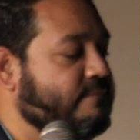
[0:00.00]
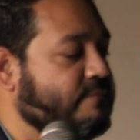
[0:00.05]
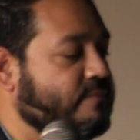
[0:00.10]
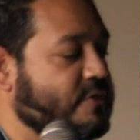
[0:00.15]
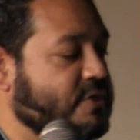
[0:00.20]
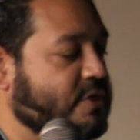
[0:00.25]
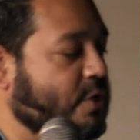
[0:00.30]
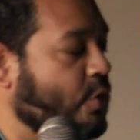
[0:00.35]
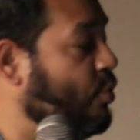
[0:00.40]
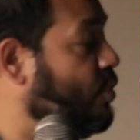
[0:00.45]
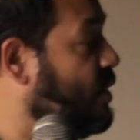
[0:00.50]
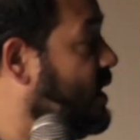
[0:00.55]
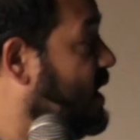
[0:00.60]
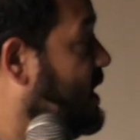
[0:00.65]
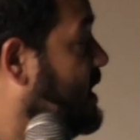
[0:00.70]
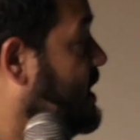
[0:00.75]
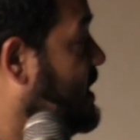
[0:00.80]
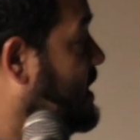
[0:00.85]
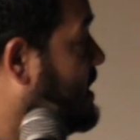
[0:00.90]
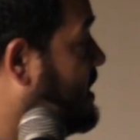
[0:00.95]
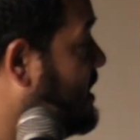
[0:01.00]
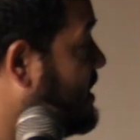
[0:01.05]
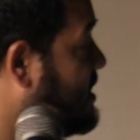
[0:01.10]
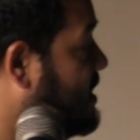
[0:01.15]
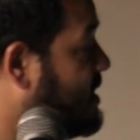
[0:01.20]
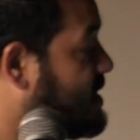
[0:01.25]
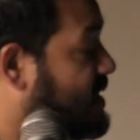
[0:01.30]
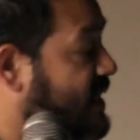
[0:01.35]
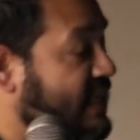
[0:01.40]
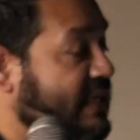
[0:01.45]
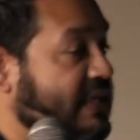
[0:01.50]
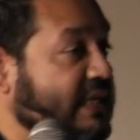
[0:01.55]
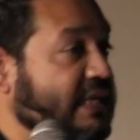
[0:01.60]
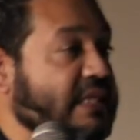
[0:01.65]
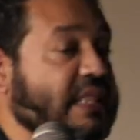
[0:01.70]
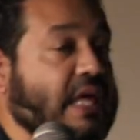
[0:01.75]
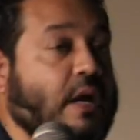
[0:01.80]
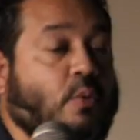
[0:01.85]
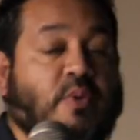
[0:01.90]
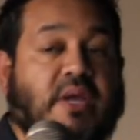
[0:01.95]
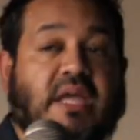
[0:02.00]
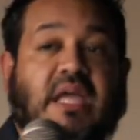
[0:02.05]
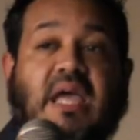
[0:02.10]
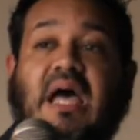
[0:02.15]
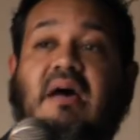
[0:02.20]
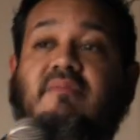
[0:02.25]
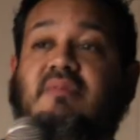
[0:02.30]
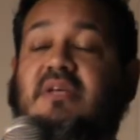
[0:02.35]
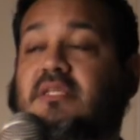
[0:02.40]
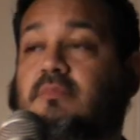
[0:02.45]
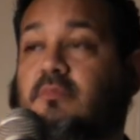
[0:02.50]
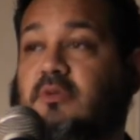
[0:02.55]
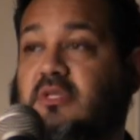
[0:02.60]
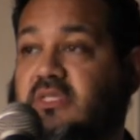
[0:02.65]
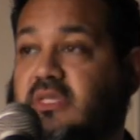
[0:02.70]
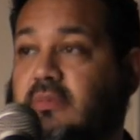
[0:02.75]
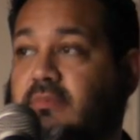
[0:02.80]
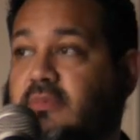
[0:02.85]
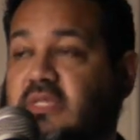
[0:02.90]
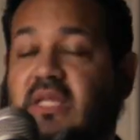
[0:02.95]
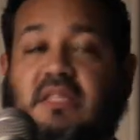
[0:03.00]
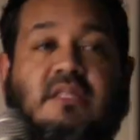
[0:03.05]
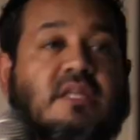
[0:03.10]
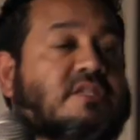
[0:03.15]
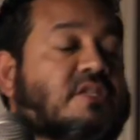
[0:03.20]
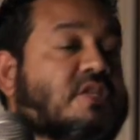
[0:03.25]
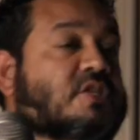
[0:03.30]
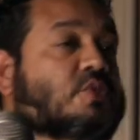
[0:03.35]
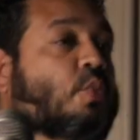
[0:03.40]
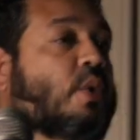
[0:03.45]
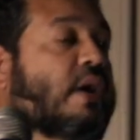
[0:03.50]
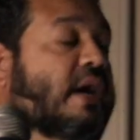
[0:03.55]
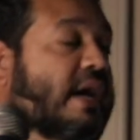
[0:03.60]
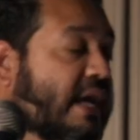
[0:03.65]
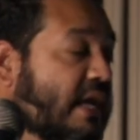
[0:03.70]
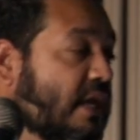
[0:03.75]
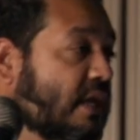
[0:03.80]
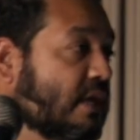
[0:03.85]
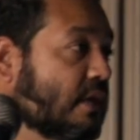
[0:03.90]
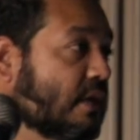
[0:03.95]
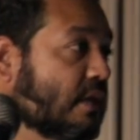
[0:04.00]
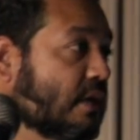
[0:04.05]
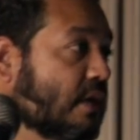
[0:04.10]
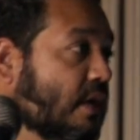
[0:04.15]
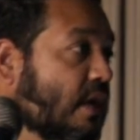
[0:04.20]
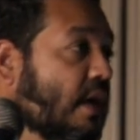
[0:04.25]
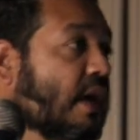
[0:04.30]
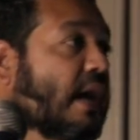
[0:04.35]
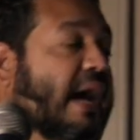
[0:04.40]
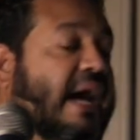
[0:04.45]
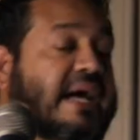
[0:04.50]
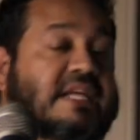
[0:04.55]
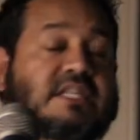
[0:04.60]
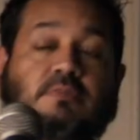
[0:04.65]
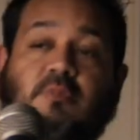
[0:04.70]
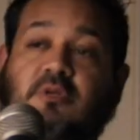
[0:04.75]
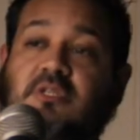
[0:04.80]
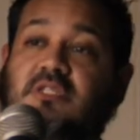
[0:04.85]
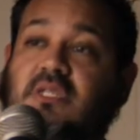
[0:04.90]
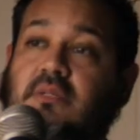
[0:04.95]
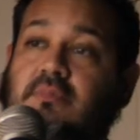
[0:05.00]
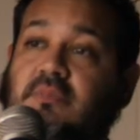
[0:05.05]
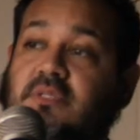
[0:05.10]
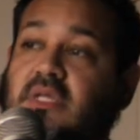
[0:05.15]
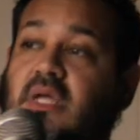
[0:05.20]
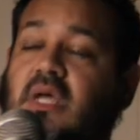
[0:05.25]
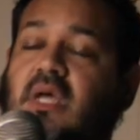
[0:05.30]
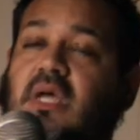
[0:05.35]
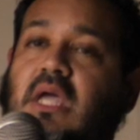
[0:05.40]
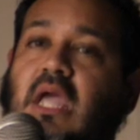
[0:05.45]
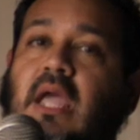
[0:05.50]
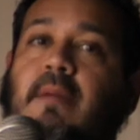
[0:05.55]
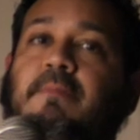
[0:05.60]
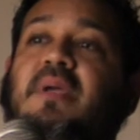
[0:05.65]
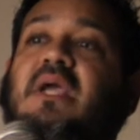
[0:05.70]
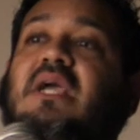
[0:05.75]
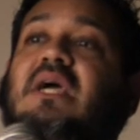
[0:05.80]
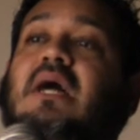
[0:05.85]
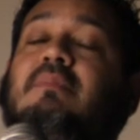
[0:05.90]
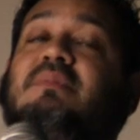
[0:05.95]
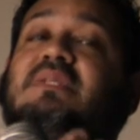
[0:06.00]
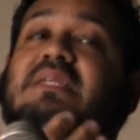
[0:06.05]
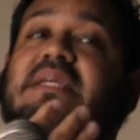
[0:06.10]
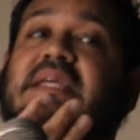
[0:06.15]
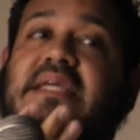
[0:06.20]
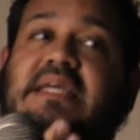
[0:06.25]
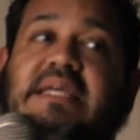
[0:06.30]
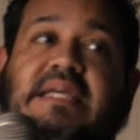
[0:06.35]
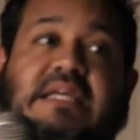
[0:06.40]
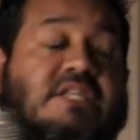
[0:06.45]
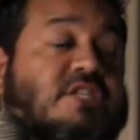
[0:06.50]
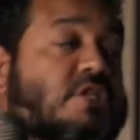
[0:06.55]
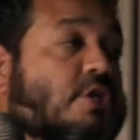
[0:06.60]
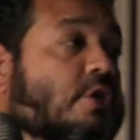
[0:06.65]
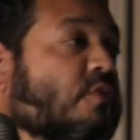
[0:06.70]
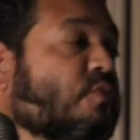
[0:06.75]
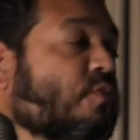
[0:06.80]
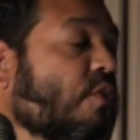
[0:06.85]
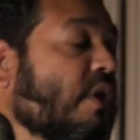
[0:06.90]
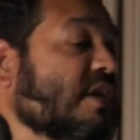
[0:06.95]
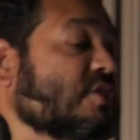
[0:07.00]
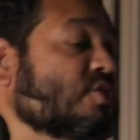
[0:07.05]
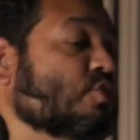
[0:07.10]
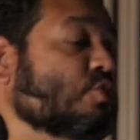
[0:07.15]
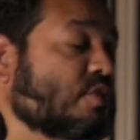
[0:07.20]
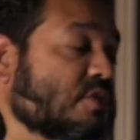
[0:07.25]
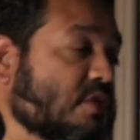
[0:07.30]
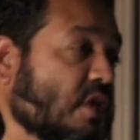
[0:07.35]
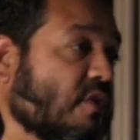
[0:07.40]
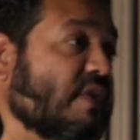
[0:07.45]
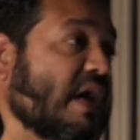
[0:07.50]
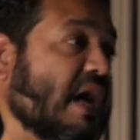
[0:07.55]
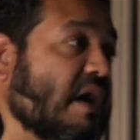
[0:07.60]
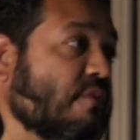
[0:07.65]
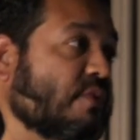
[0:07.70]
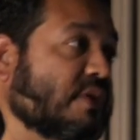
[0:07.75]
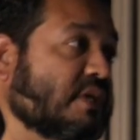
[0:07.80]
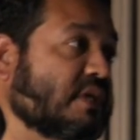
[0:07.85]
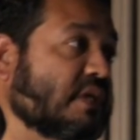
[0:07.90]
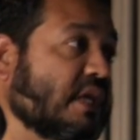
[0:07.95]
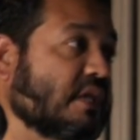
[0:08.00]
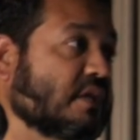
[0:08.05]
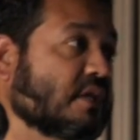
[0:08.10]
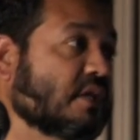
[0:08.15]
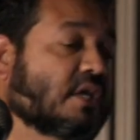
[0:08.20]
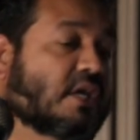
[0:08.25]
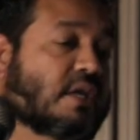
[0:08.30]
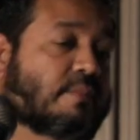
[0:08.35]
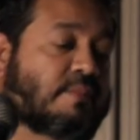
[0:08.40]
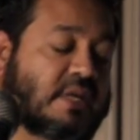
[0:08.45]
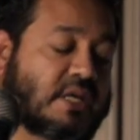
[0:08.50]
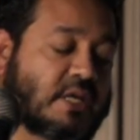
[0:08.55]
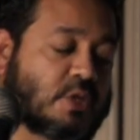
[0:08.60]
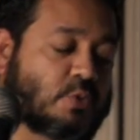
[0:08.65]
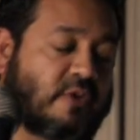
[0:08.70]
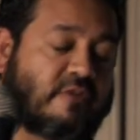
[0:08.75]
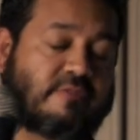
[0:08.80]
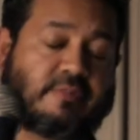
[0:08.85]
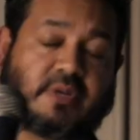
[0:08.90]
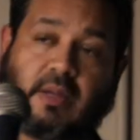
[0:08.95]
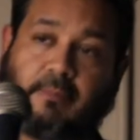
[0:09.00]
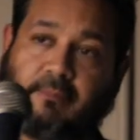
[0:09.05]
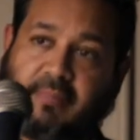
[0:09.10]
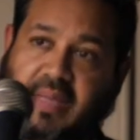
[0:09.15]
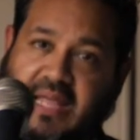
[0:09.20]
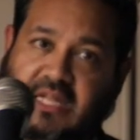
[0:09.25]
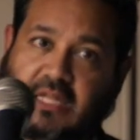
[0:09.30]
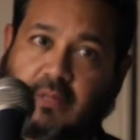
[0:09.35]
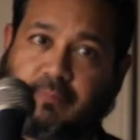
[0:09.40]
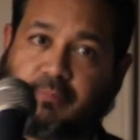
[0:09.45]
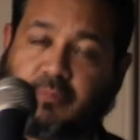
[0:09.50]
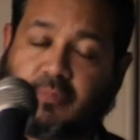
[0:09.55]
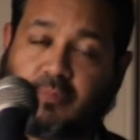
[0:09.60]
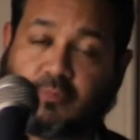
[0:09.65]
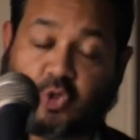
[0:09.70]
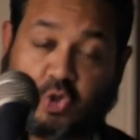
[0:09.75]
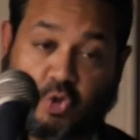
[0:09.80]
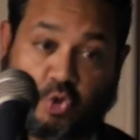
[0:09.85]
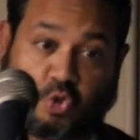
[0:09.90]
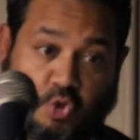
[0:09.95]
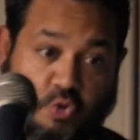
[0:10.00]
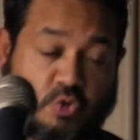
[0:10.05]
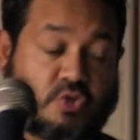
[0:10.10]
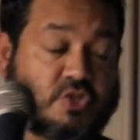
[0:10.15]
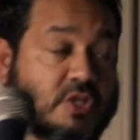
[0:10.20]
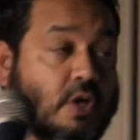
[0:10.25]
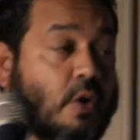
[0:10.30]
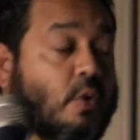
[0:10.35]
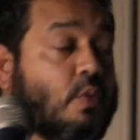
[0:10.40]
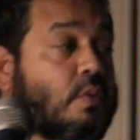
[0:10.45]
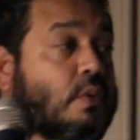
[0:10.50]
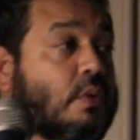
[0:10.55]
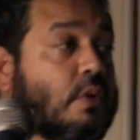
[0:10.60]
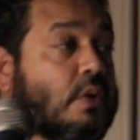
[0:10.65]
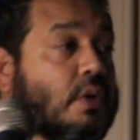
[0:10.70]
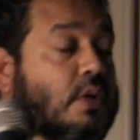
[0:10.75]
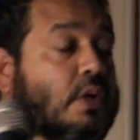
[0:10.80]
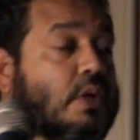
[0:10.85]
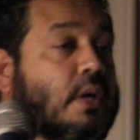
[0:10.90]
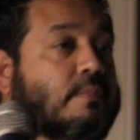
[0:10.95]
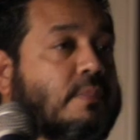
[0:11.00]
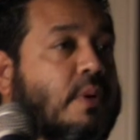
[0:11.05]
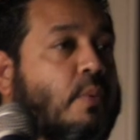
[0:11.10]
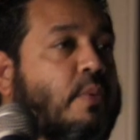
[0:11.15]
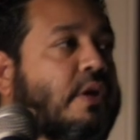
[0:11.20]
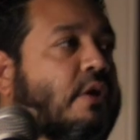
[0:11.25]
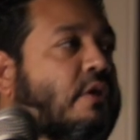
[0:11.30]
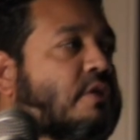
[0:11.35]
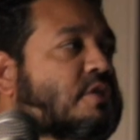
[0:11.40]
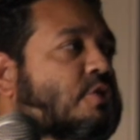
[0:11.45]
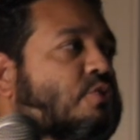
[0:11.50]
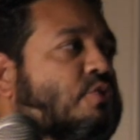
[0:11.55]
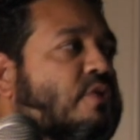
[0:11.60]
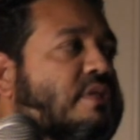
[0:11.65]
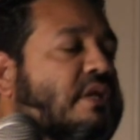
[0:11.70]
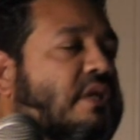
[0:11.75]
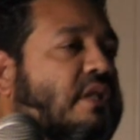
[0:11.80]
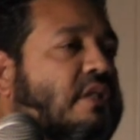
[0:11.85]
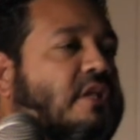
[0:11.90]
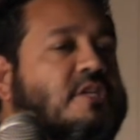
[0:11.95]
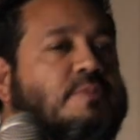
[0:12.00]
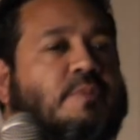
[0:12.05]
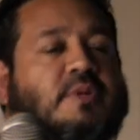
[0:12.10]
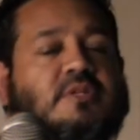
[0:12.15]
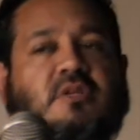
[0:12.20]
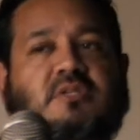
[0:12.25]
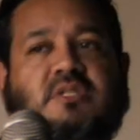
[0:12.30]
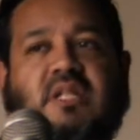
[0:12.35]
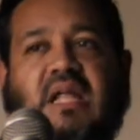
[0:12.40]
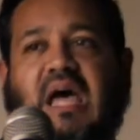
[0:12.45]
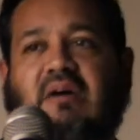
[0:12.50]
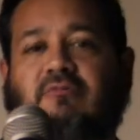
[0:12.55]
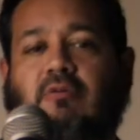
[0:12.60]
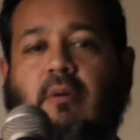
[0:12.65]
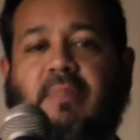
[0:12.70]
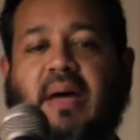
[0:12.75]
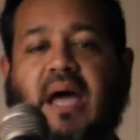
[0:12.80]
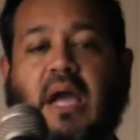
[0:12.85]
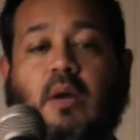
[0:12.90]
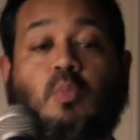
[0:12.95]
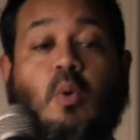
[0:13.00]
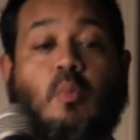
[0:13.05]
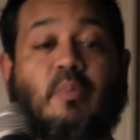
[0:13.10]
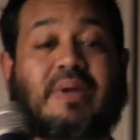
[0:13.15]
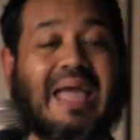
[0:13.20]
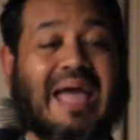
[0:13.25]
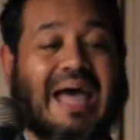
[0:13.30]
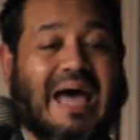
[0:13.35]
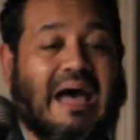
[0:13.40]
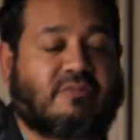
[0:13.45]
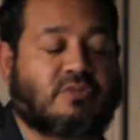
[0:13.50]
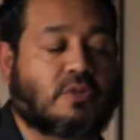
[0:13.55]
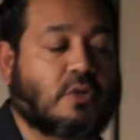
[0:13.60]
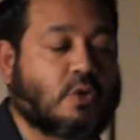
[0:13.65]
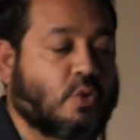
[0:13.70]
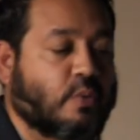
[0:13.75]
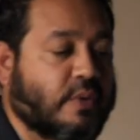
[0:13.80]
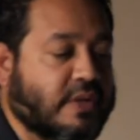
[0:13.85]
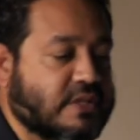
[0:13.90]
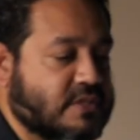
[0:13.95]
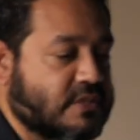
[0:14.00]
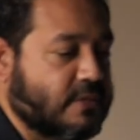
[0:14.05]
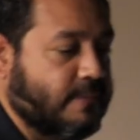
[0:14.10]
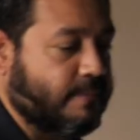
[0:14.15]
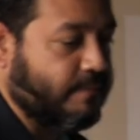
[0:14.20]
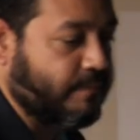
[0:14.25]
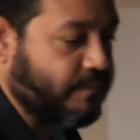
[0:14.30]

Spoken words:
So this is the key that we have as Muslims, and this is why, as Muslims, it becomes easier for us to self-advocate, because we've been commanded to do so, but we also know that Allah subhanahu wa ta'ala is gonna have our back when we have to do it.